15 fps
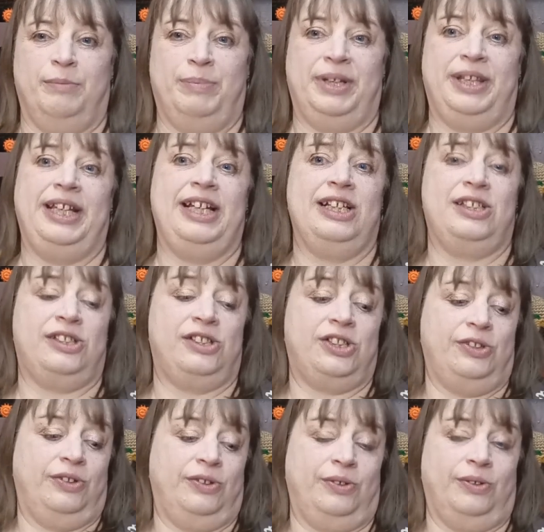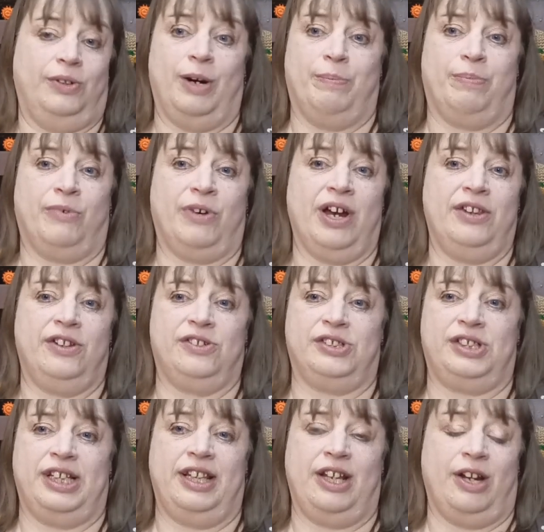But these two are
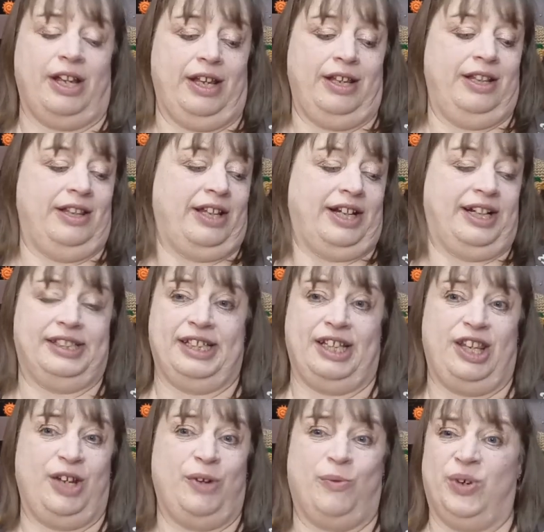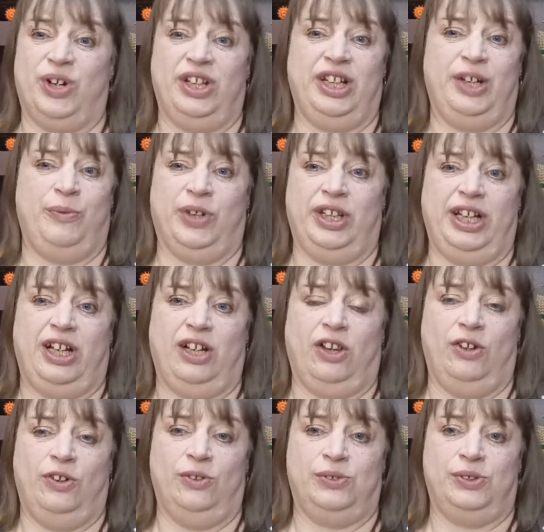brothers, and like I said, they're really, really
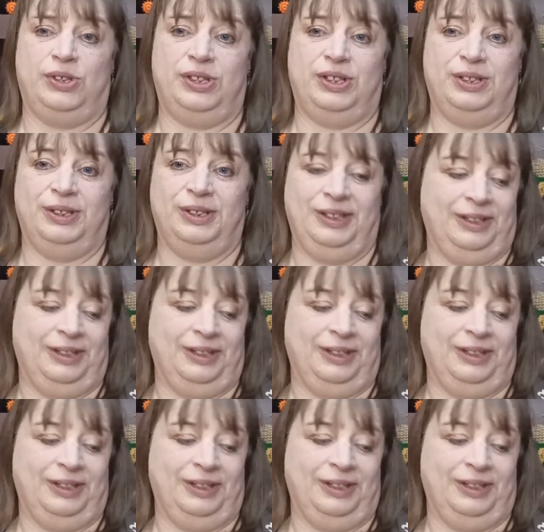close.